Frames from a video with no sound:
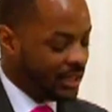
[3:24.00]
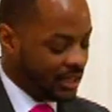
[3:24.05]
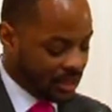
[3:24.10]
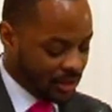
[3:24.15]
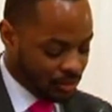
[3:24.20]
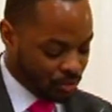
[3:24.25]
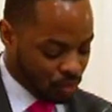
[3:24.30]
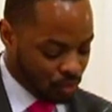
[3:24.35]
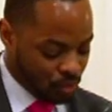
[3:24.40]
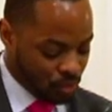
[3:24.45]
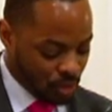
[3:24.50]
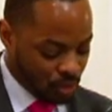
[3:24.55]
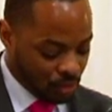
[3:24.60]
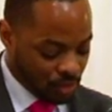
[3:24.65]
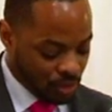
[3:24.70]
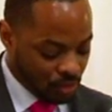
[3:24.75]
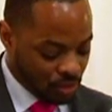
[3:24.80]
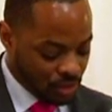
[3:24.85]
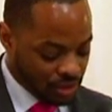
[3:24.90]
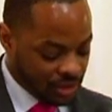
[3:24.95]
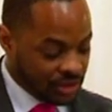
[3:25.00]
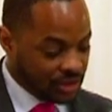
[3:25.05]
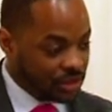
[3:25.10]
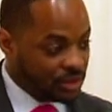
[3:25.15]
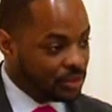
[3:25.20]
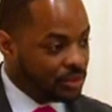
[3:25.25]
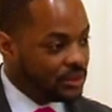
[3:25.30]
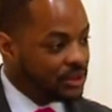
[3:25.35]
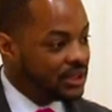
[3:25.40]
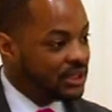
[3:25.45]
And what we want to
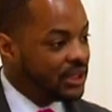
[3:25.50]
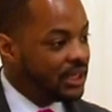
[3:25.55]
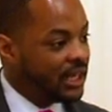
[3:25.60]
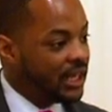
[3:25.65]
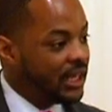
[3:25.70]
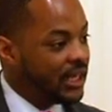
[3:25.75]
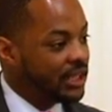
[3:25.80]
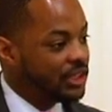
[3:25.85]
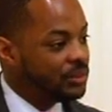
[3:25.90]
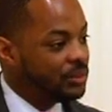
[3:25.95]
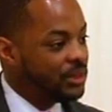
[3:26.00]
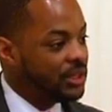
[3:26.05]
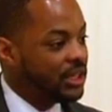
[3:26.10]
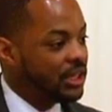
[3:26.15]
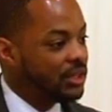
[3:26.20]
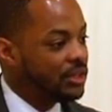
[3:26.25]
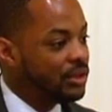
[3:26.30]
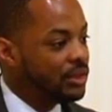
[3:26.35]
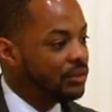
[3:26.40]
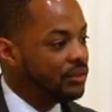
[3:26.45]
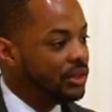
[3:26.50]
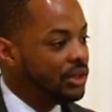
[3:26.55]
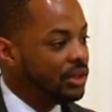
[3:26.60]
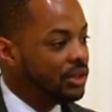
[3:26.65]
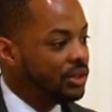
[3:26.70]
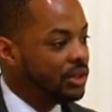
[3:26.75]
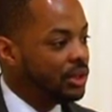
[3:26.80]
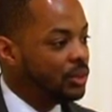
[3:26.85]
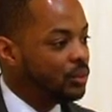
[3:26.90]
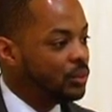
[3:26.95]
do today as we kick off
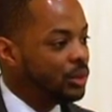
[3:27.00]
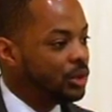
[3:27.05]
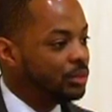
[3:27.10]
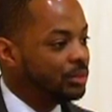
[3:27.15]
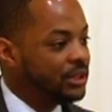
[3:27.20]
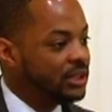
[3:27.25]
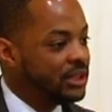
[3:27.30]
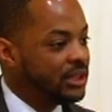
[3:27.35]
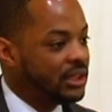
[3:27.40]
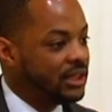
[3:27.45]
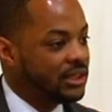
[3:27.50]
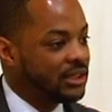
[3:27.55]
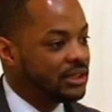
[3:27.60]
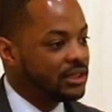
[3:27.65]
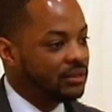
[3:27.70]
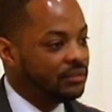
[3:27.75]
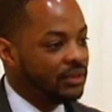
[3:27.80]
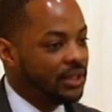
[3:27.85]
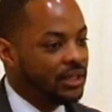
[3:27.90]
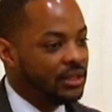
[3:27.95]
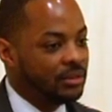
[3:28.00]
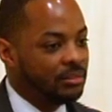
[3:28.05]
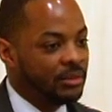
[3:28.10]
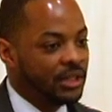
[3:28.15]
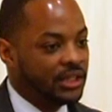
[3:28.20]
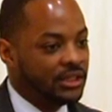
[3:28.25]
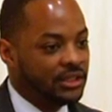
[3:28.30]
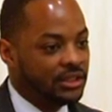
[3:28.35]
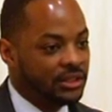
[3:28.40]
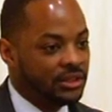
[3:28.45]
here in Wilmington is convey the
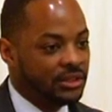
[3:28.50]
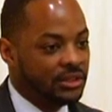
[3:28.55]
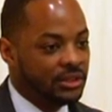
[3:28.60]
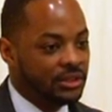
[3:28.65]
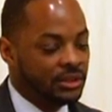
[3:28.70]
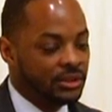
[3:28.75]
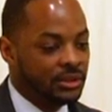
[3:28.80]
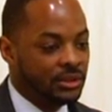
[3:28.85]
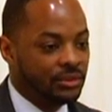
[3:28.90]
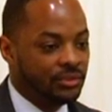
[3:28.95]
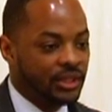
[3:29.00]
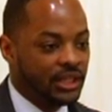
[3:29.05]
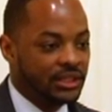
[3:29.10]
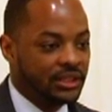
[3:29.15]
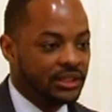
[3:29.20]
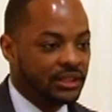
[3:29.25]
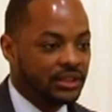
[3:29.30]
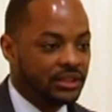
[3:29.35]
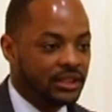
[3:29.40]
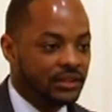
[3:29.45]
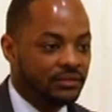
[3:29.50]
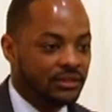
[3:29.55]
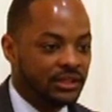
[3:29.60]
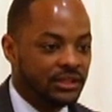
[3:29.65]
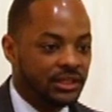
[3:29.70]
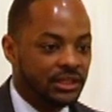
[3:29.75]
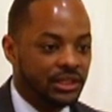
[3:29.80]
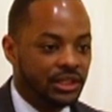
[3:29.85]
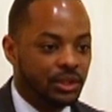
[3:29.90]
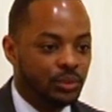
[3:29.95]
message to the residents of the
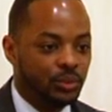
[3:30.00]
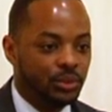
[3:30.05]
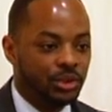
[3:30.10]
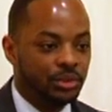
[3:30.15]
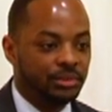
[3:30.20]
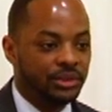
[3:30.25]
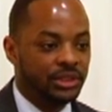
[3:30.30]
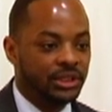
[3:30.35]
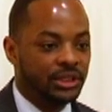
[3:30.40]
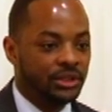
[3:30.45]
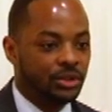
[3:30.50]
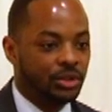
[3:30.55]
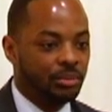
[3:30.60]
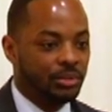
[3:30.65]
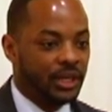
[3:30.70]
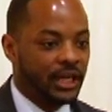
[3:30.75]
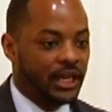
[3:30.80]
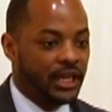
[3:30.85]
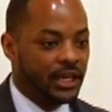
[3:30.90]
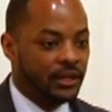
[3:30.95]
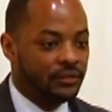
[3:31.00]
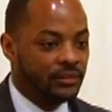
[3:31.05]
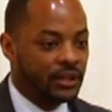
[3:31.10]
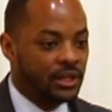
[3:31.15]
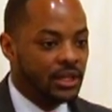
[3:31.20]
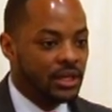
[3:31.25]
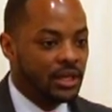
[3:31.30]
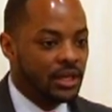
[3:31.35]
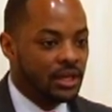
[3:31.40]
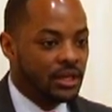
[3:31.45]
city of Wilmington on behalf
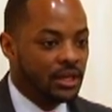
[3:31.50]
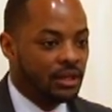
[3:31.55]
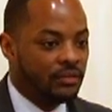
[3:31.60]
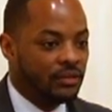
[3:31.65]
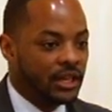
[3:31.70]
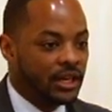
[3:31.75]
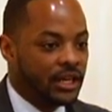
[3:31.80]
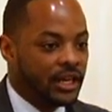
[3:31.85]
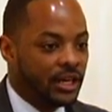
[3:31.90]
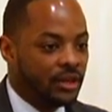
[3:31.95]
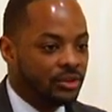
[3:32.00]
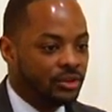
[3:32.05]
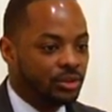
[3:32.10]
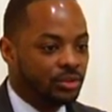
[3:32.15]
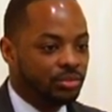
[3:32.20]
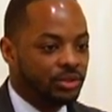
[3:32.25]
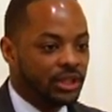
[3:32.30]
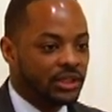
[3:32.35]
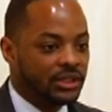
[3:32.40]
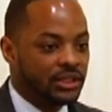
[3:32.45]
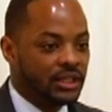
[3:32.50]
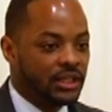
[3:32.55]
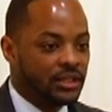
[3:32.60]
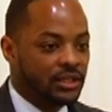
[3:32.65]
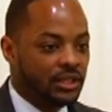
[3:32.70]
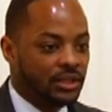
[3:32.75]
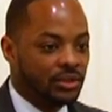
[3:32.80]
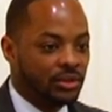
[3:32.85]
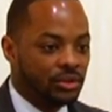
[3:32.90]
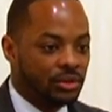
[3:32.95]
of our council
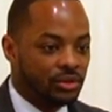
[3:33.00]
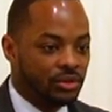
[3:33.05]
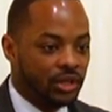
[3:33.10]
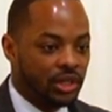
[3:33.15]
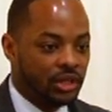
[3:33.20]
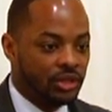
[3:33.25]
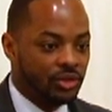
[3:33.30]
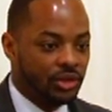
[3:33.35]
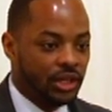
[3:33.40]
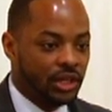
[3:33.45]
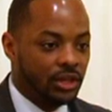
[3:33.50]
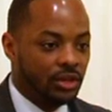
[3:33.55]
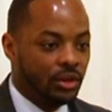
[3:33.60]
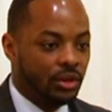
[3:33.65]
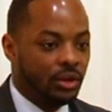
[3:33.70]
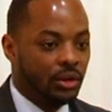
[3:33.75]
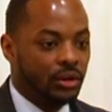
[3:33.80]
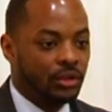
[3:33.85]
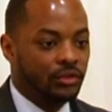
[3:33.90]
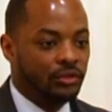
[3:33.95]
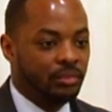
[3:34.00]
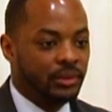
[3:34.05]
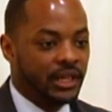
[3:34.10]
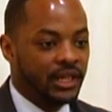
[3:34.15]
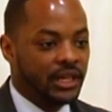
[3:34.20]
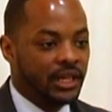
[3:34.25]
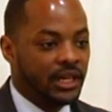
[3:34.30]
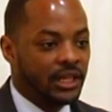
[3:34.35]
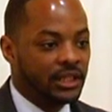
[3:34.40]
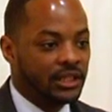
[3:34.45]
president, Theo Gregory, and all of my
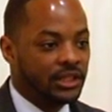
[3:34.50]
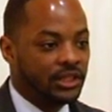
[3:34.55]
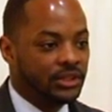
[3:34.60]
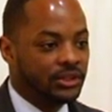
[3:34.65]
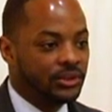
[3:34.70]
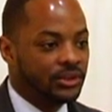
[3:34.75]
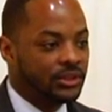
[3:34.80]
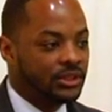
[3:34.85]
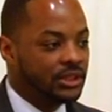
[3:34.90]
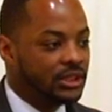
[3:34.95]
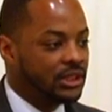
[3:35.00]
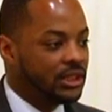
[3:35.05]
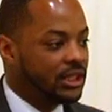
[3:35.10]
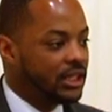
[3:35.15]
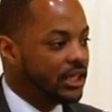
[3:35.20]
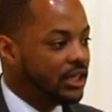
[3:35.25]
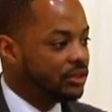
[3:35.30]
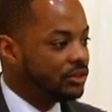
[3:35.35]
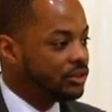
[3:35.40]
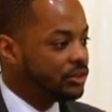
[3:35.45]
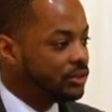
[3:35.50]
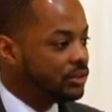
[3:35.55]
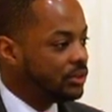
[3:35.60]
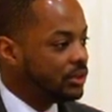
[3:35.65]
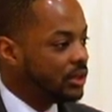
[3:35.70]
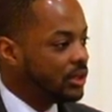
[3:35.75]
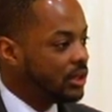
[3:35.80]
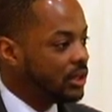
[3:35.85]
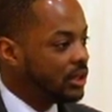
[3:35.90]
colleagues on city council,